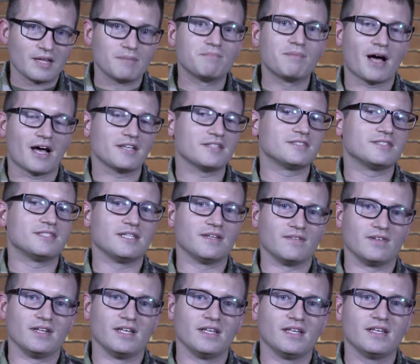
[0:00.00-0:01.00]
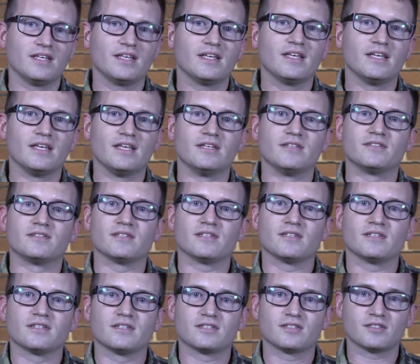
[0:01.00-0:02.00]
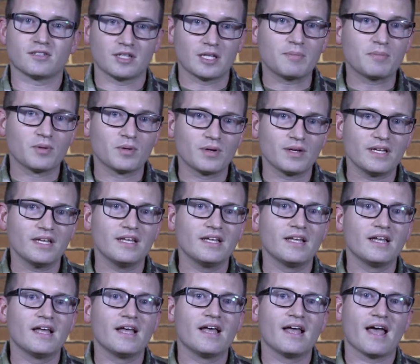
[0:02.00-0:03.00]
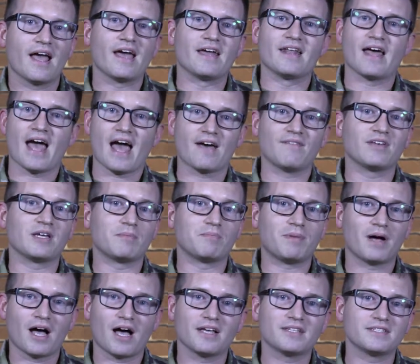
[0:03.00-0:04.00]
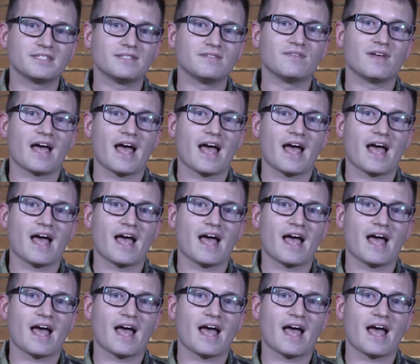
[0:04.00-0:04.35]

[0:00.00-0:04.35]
positivity, is slippery, and having a positive